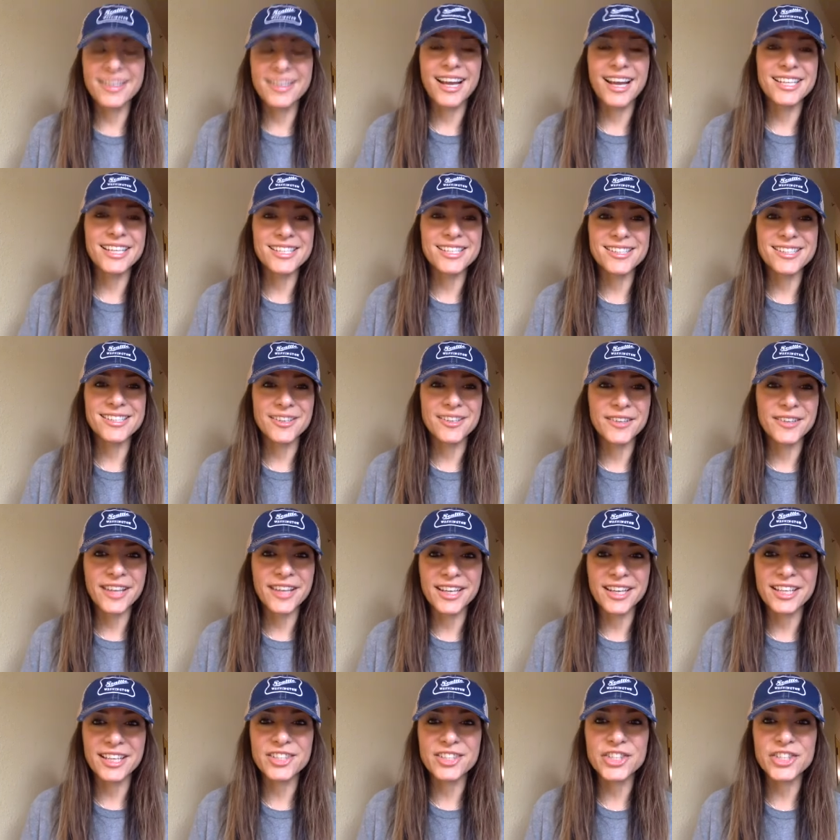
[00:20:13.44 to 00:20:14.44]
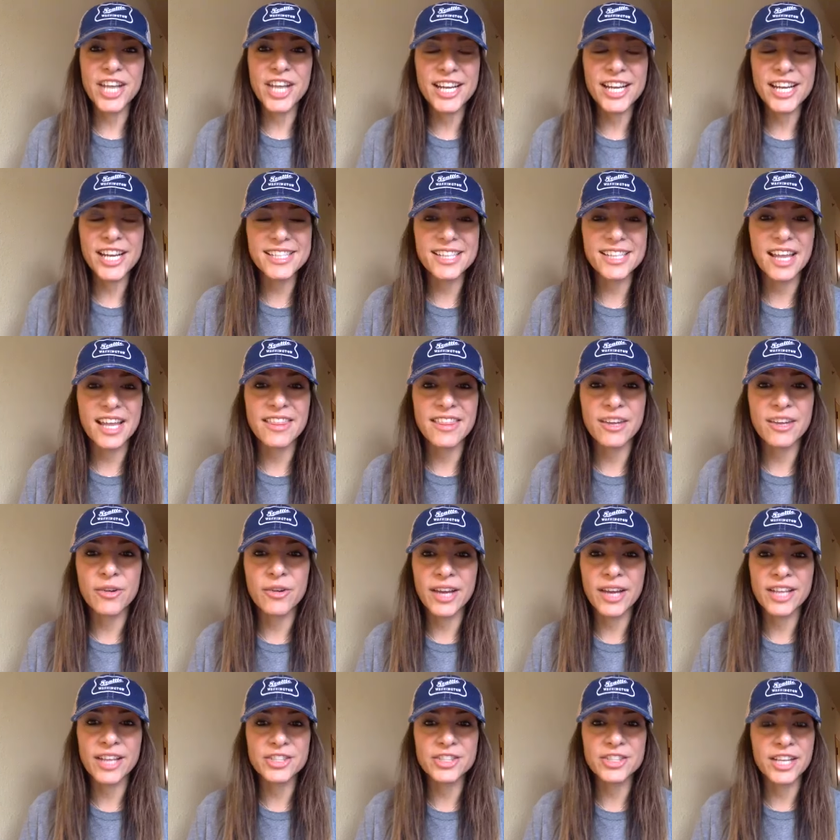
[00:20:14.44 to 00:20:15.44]
I just started getting checks and I think,
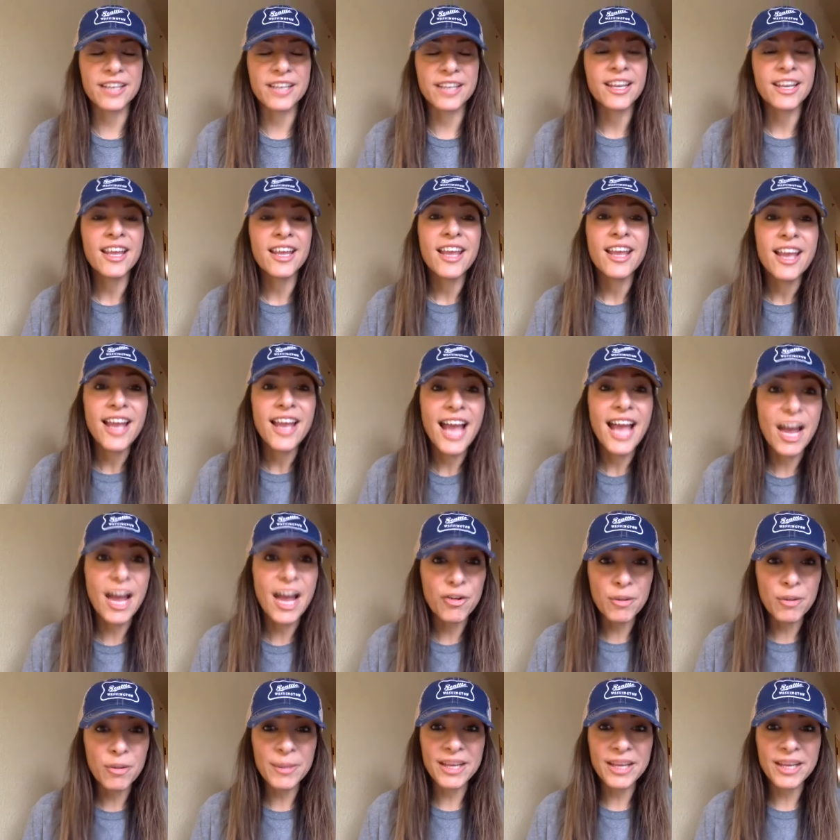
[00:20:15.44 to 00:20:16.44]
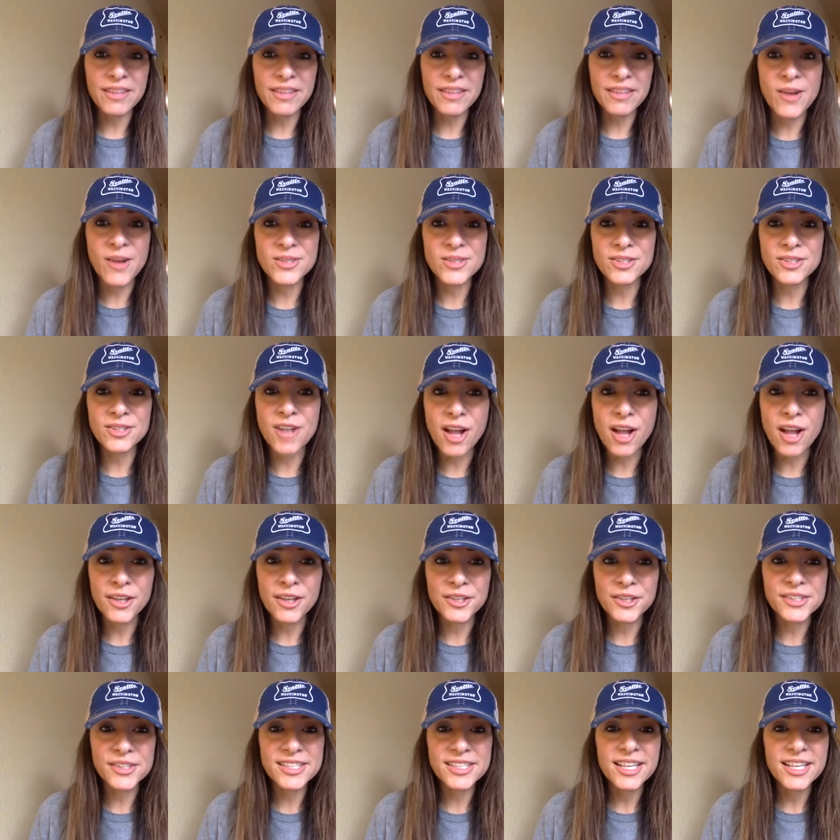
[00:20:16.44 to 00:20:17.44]
okay, Jen, how do I make a thousand
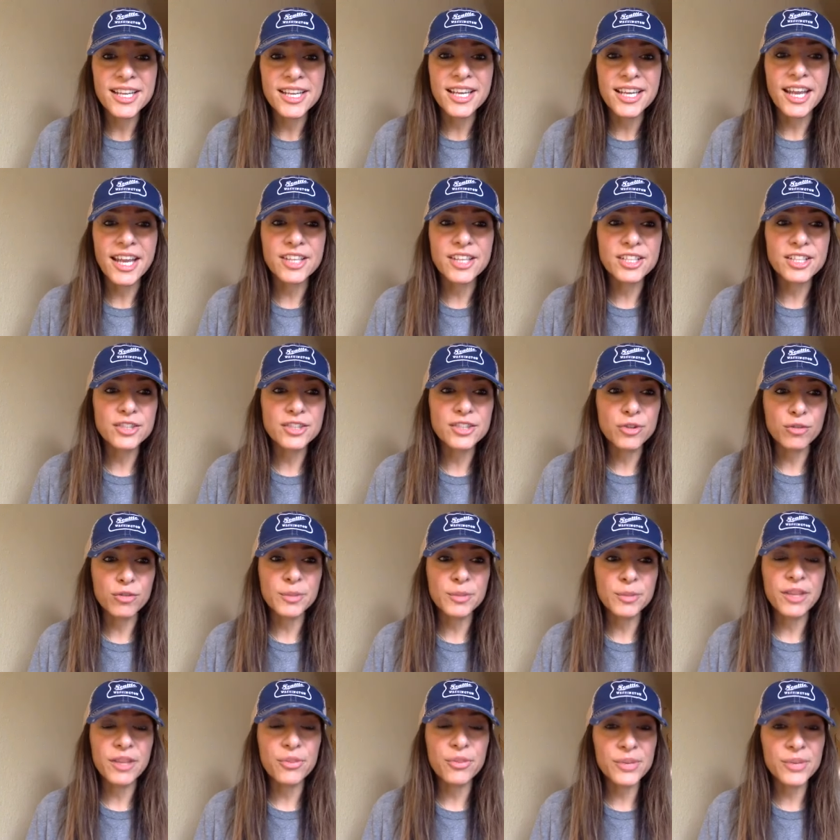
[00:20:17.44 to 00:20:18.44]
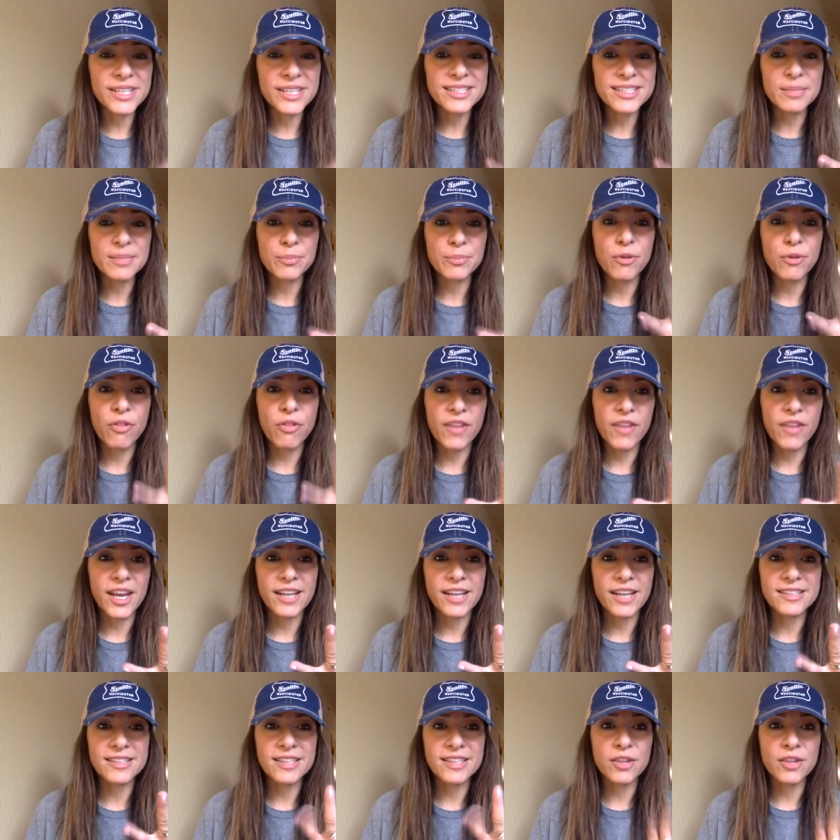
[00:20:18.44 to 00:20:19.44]
dollars? And she told me three simple
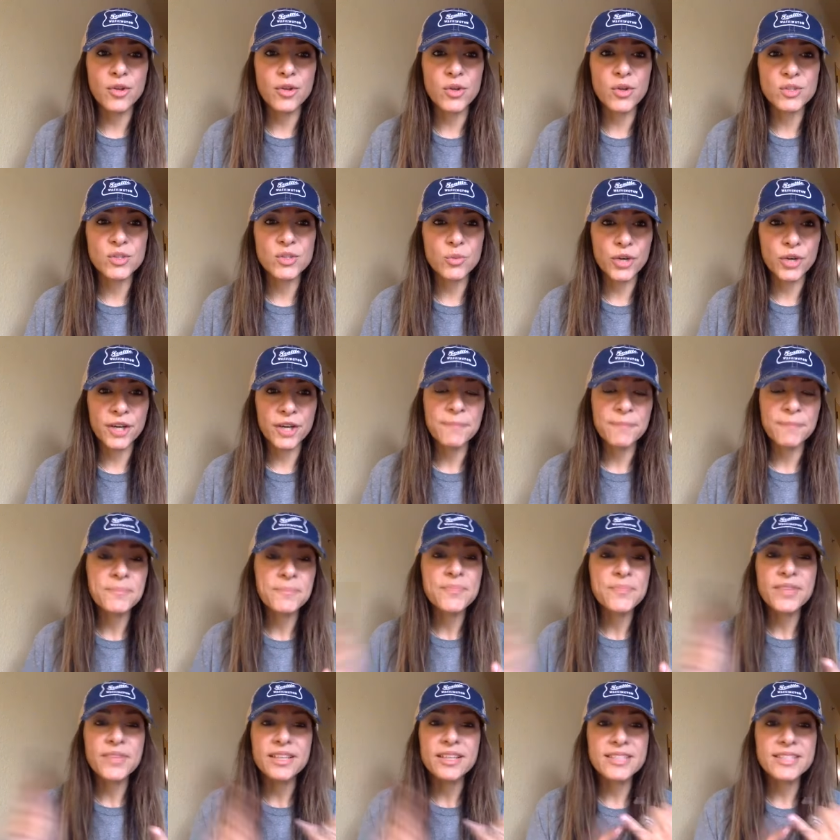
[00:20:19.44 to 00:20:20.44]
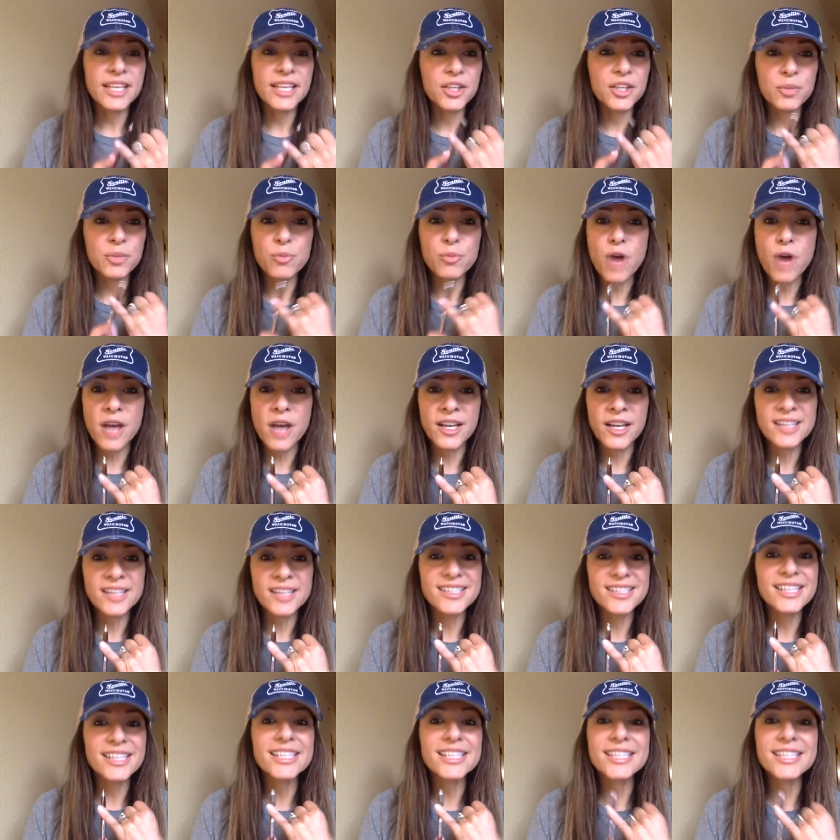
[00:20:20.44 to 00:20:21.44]
things, and those were take your
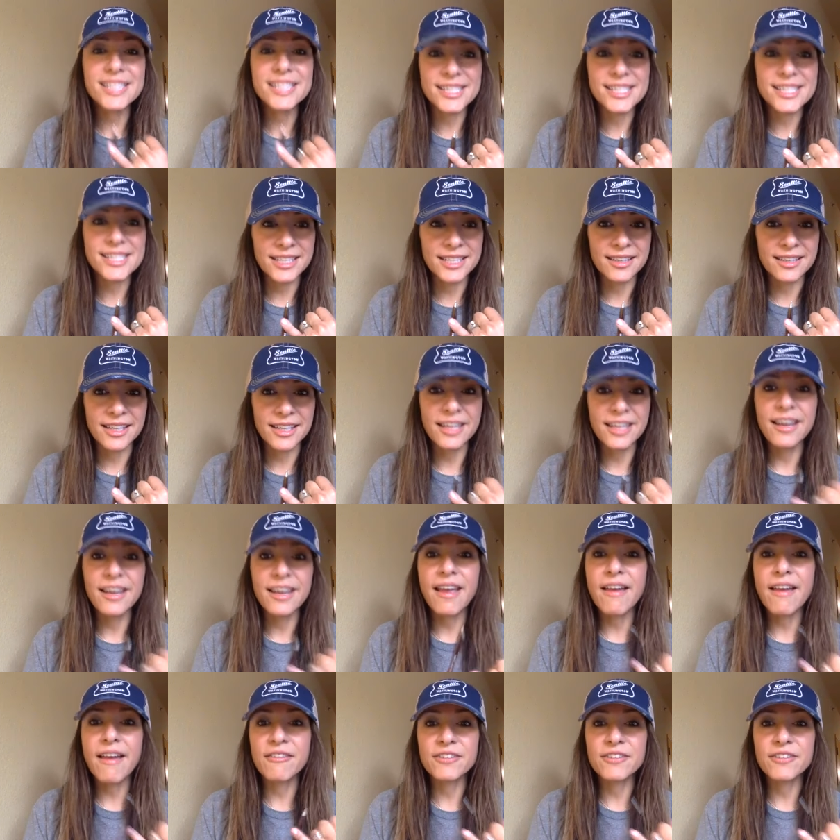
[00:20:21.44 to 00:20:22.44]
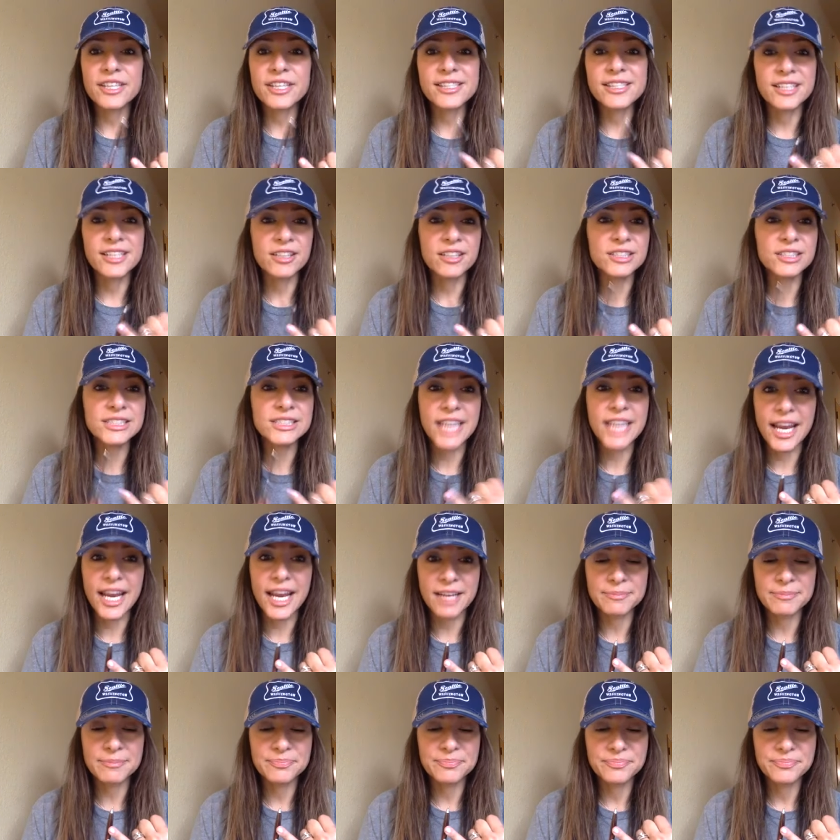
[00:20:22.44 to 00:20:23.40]
products consistently every single day